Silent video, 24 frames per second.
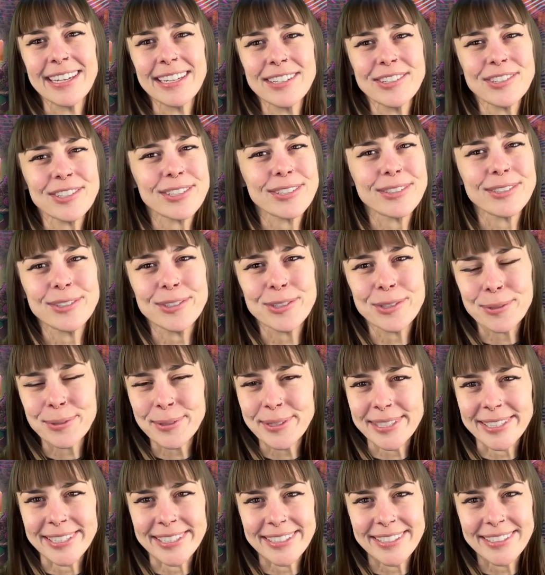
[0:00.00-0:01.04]
Just
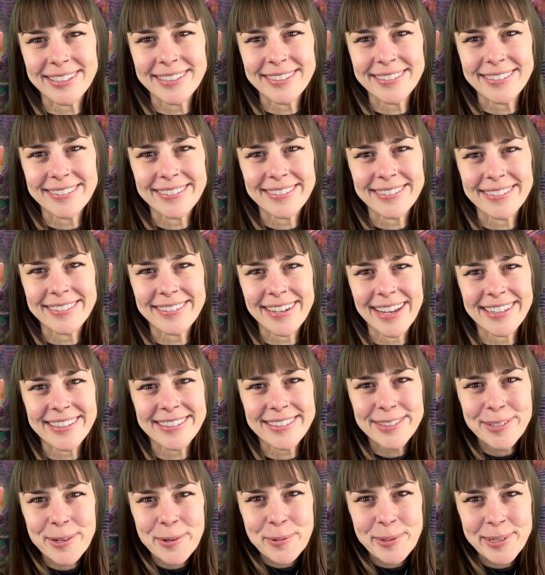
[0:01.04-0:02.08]
choose it and
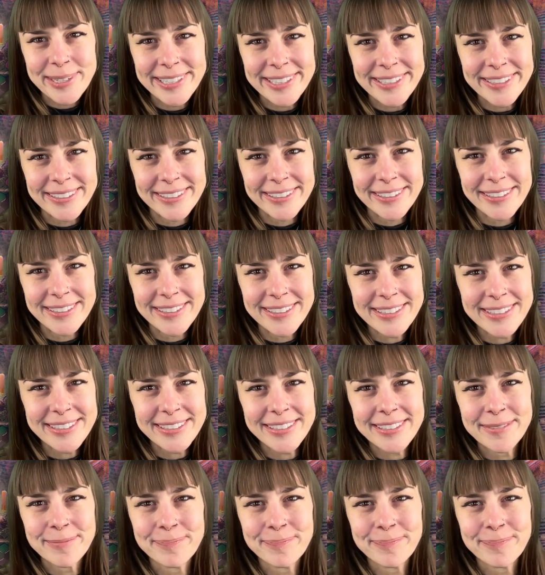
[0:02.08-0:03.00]
so it is.